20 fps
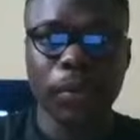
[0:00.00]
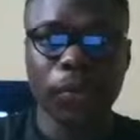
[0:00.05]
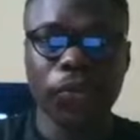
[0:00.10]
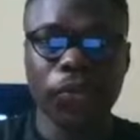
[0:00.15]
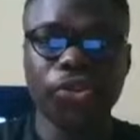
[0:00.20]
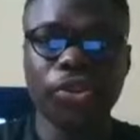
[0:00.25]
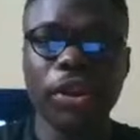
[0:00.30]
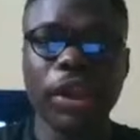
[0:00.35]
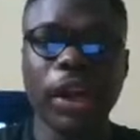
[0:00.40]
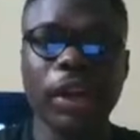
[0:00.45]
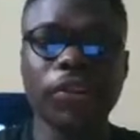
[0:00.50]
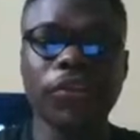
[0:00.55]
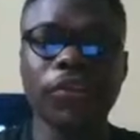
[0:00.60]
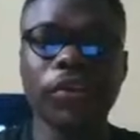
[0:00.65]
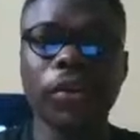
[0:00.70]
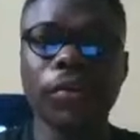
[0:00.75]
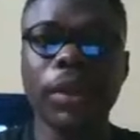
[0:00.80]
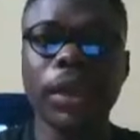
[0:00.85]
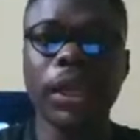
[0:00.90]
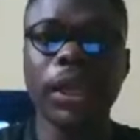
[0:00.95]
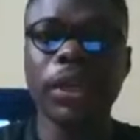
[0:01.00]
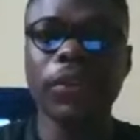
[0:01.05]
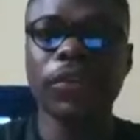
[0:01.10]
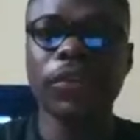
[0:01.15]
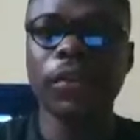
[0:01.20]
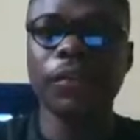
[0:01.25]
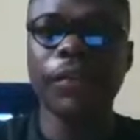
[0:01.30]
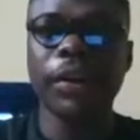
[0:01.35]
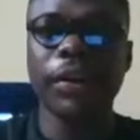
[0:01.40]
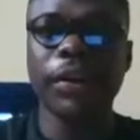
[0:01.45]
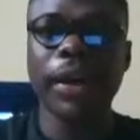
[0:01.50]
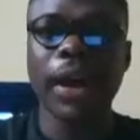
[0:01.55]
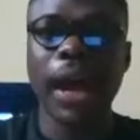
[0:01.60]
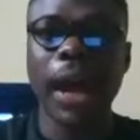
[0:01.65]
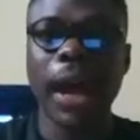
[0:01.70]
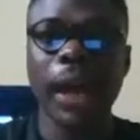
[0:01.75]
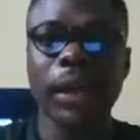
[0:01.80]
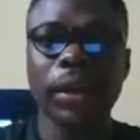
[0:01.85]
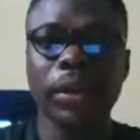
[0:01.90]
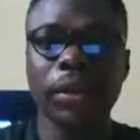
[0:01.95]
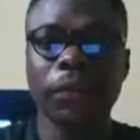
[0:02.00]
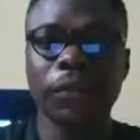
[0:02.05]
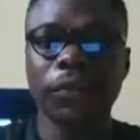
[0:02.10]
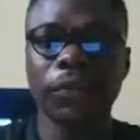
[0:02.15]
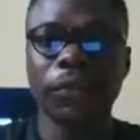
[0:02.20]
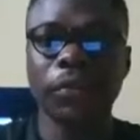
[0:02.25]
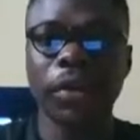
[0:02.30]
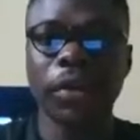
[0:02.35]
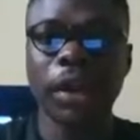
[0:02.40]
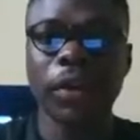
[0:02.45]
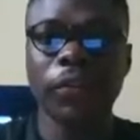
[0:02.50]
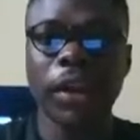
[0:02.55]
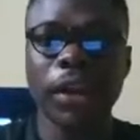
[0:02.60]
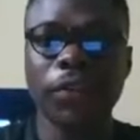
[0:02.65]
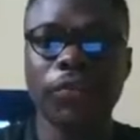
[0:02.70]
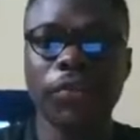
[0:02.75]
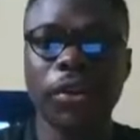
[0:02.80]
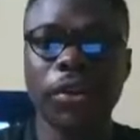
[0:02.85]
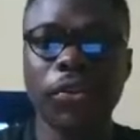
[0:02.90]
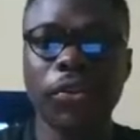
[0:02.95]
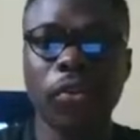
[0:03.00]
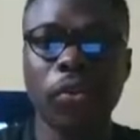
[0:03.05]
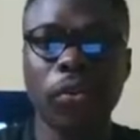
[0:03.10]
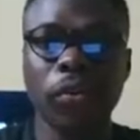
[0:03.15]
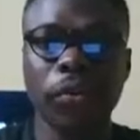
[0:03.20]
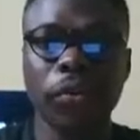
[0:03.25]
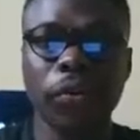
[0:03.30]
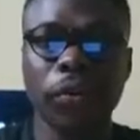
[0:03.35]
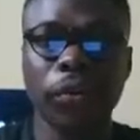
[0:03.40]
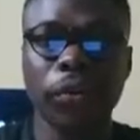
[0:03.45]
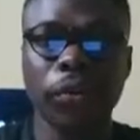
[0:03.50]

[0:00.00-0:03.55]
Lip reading: to show you that it's not very hard if you guys really know